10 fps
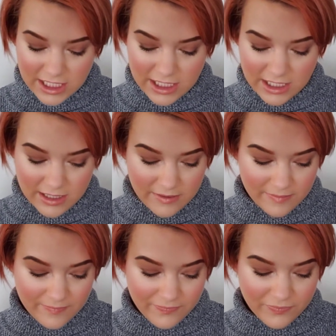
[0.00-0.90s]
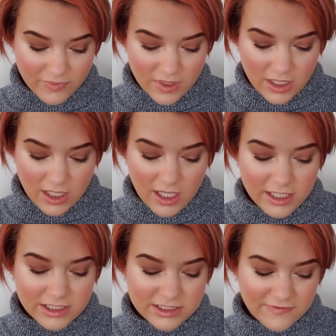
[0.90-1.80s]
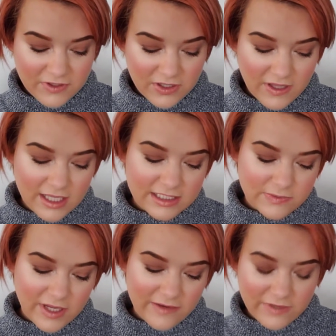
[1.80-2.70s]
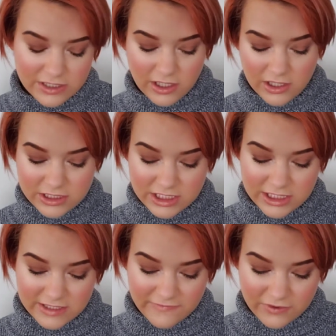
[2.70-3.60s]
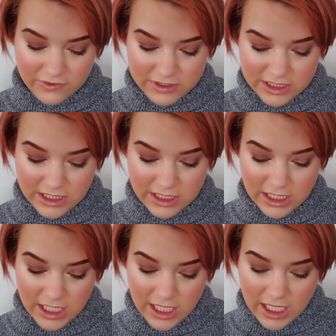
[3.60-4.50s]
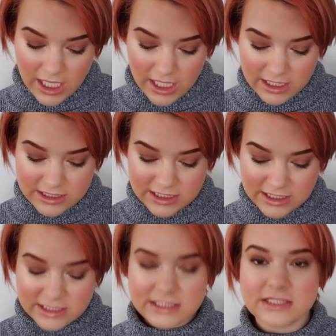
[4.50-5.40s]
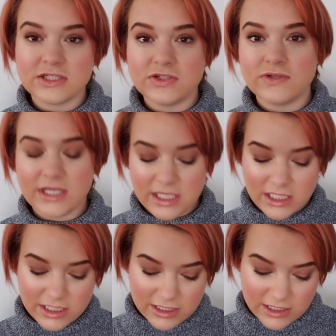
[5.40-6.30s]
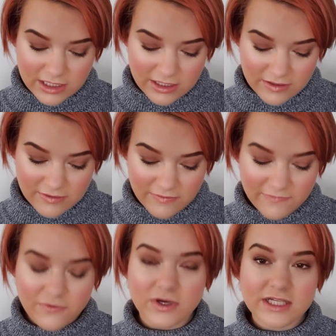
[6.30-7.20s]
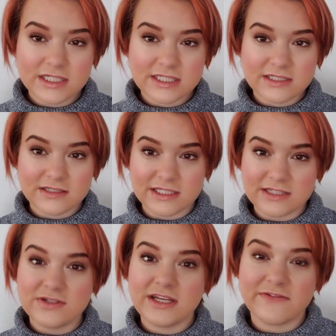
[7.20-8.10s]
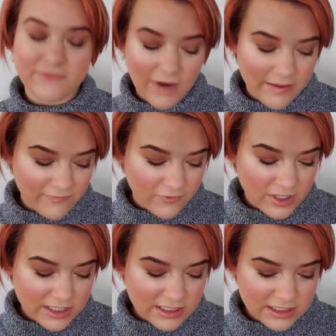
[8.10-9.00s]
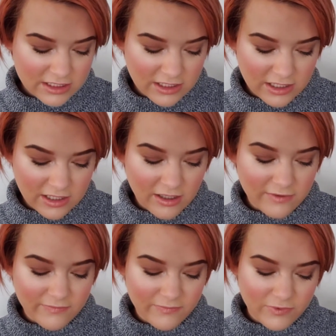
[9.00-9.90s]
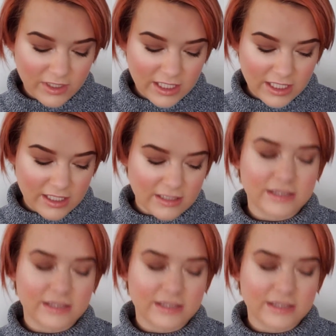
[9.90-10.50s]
I just feel that his way of acknowledging difficulty and his unique voice, his unique rap voice, are really,